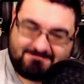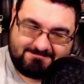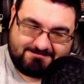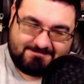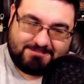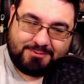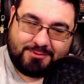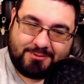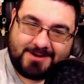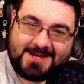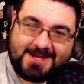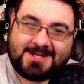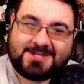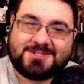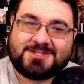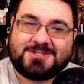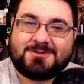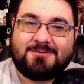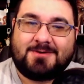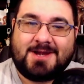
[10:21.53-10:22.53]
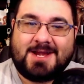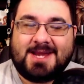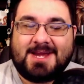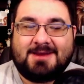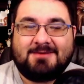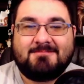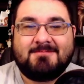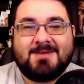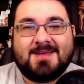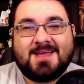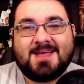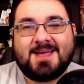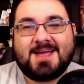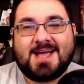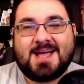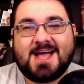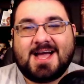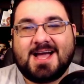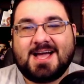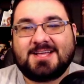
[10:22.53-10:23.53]
pretty extreme.
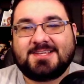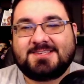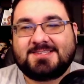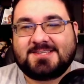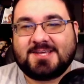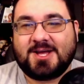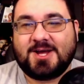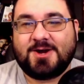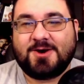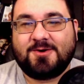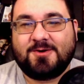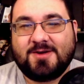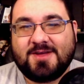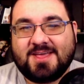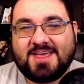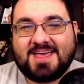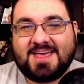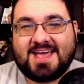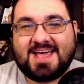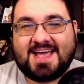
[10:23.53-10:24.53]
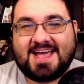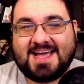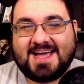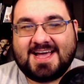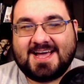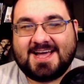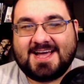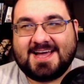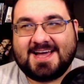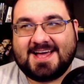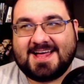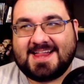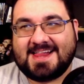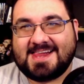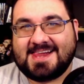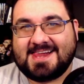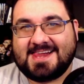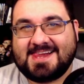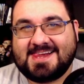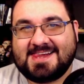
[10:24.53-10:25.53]
So
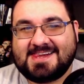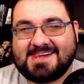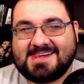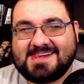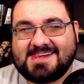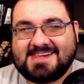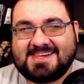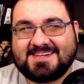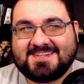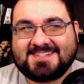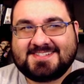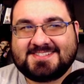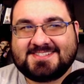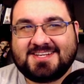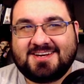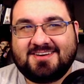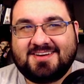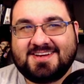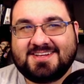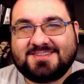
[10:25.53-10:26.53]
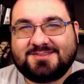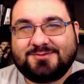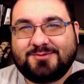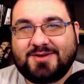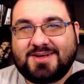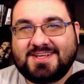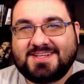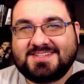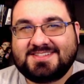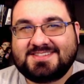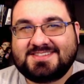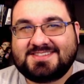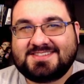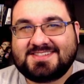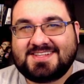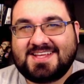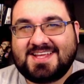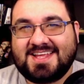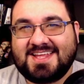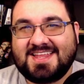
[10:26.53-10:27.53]
this series was
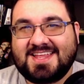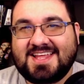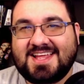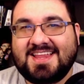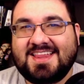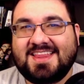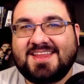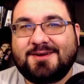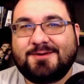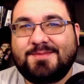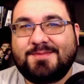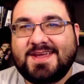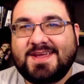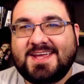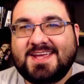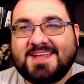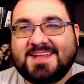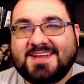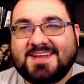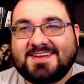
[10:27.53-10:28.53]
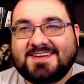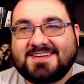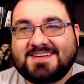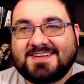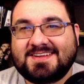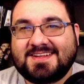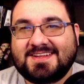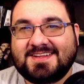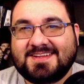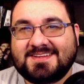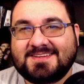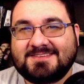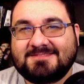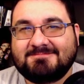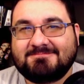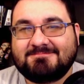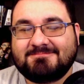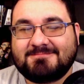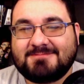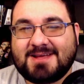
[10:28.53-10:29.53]
a little bit
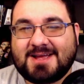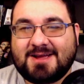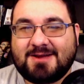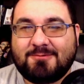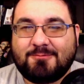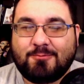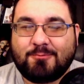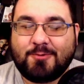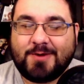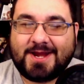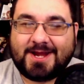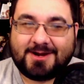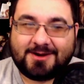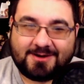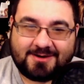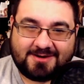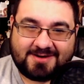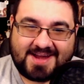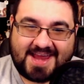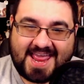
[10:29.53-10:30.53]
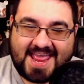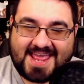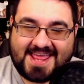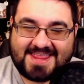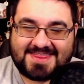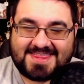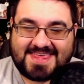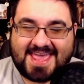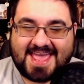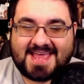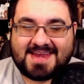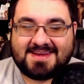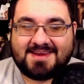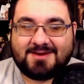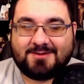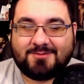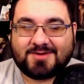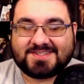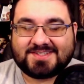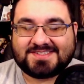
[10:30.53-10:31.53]
weird, and the ending
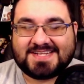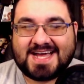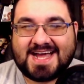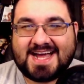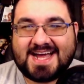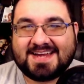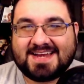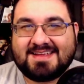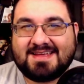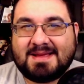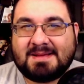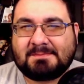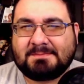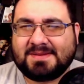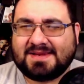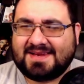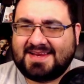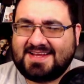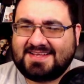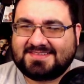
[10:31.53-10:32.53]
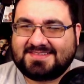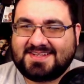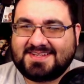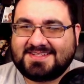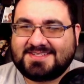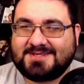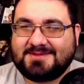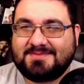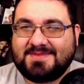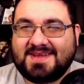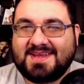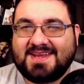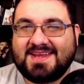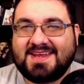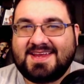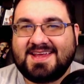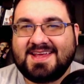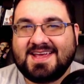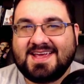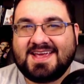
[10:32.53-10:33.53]
was not pleasing to me.
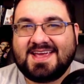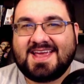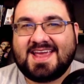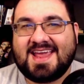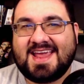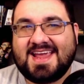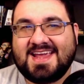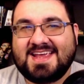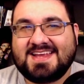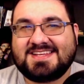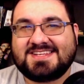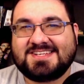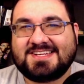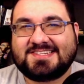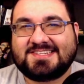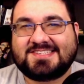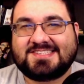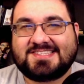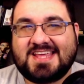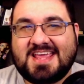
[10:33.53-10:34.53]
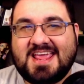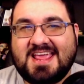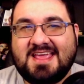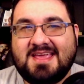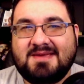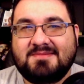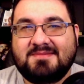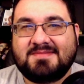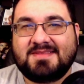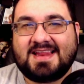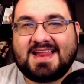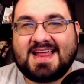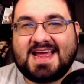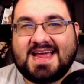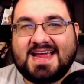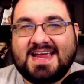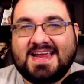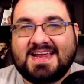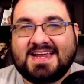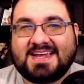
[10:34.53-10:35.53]
It just seemed
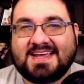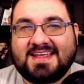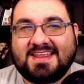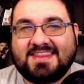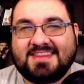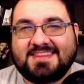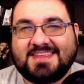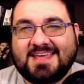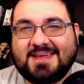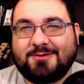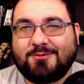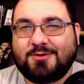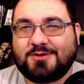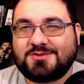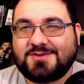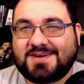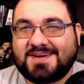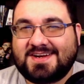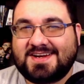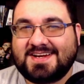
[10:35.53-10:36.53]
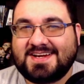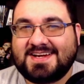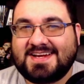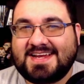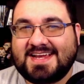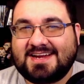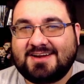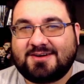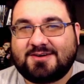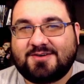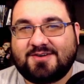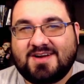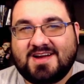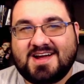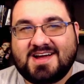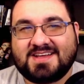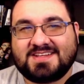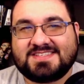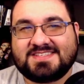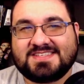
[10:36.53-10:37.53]
like they were trying to get
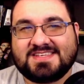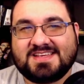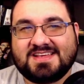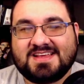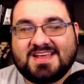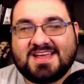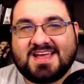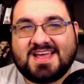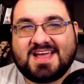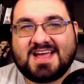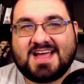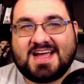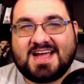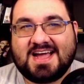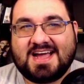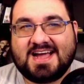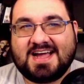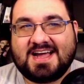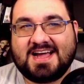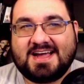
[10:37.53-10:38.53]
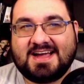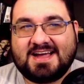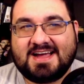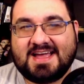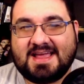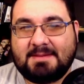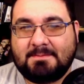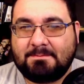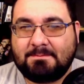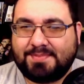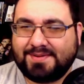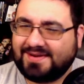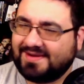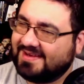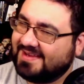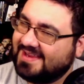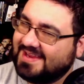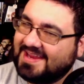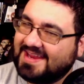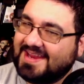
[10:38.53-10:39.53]
across a
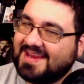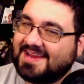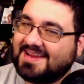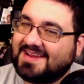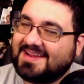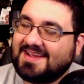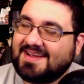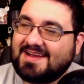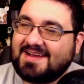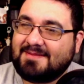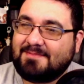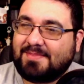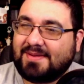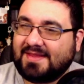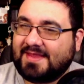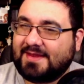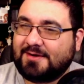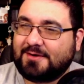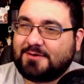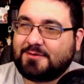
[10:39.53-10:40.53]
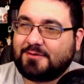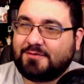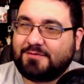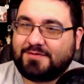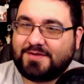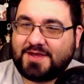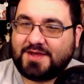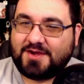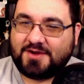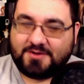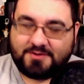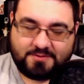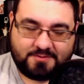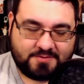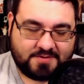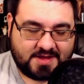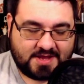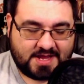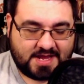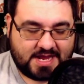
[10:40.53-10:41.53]
bullying political view
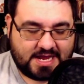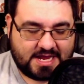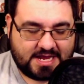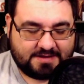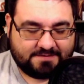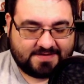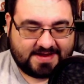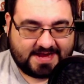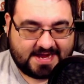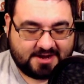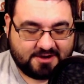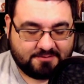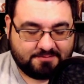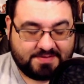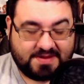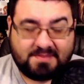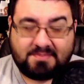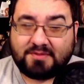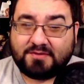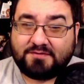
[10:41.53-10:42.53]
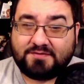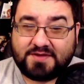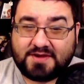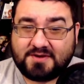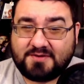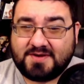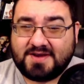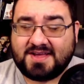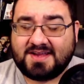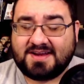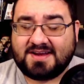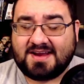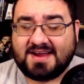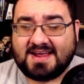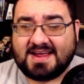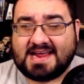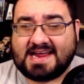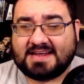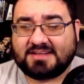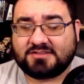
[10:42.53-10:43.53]
of how people view it,
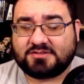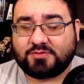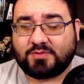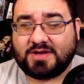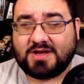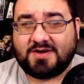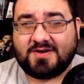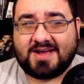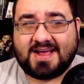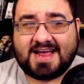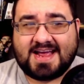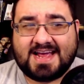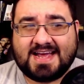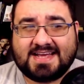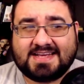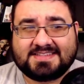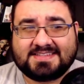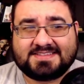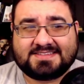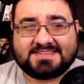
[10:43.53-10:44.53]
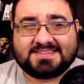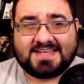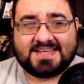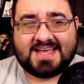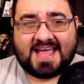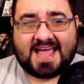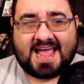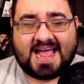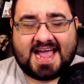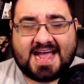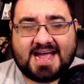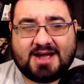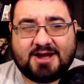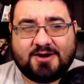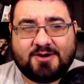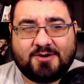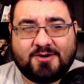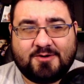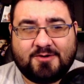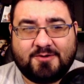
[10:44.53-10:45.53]
as well as
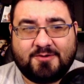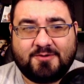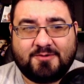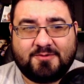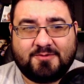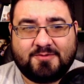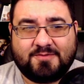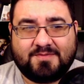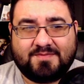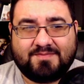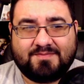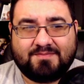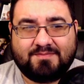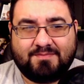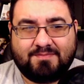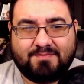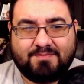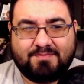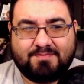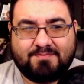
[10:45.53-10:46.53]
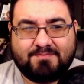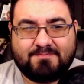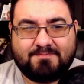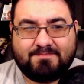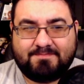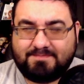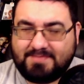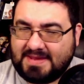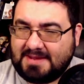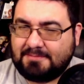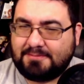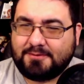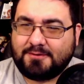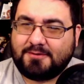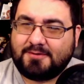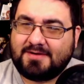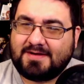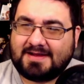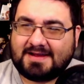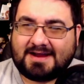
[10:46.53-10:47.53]
how
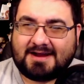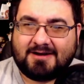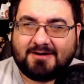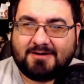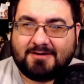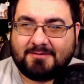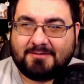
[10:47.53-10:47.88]
people are